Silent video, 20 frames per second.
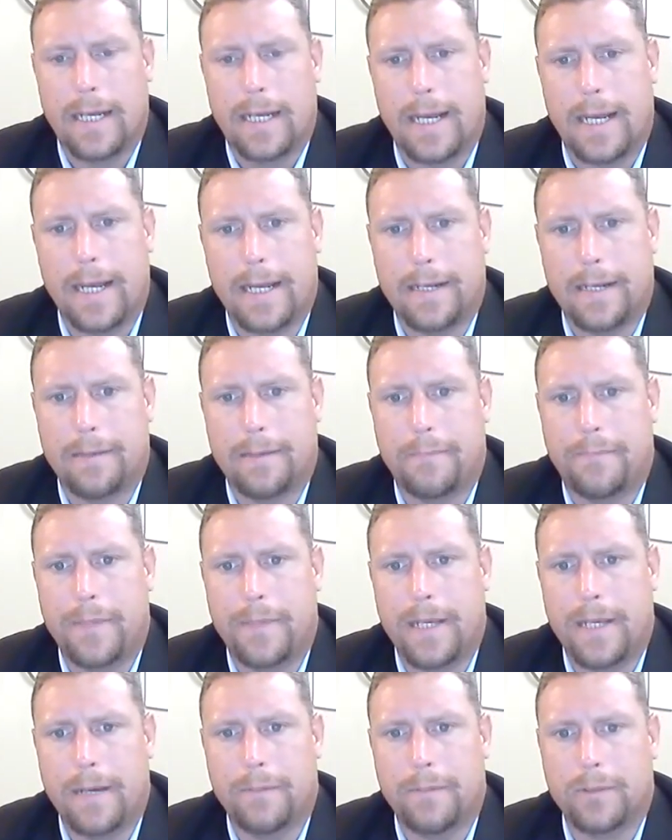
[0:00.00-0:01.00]
and
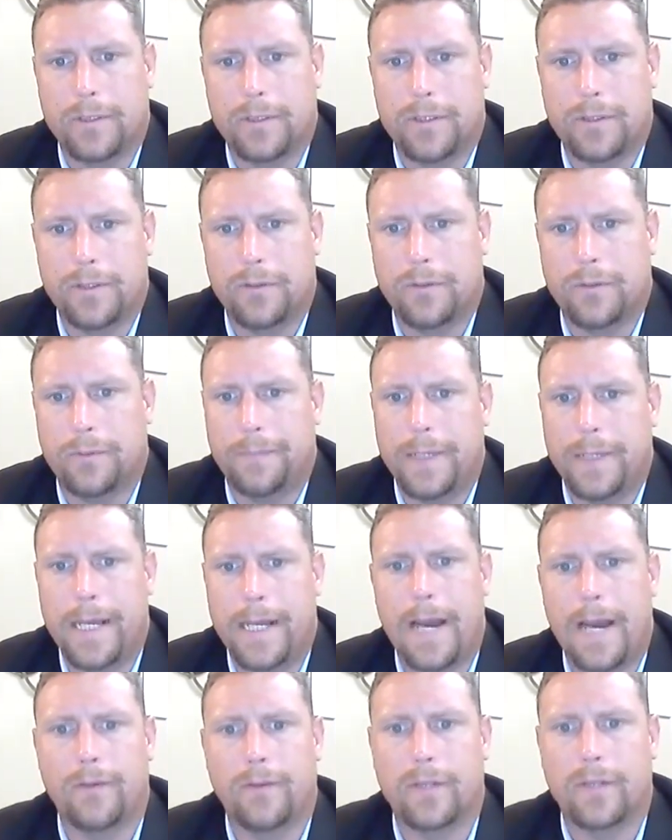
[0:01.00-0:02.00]
be able to
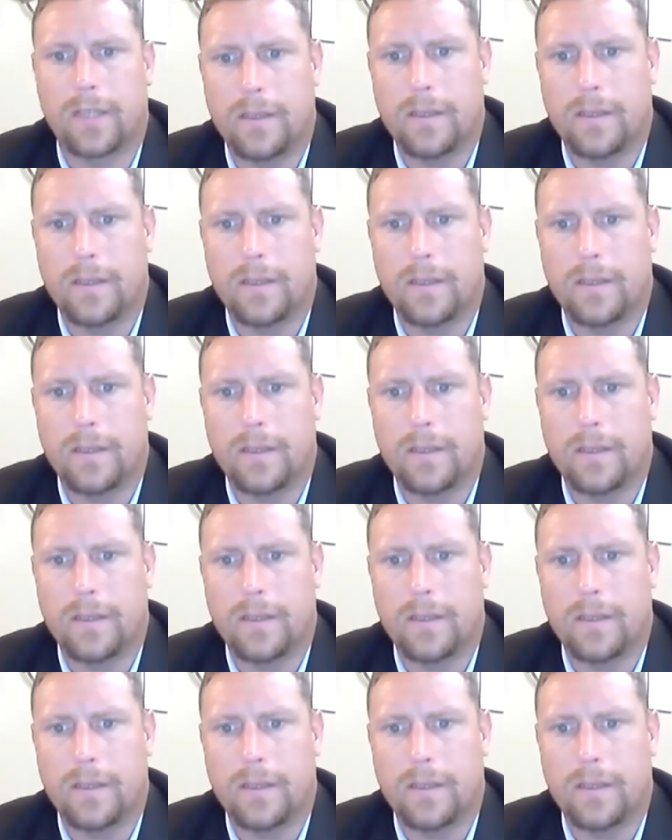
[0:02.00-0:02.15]
be out in the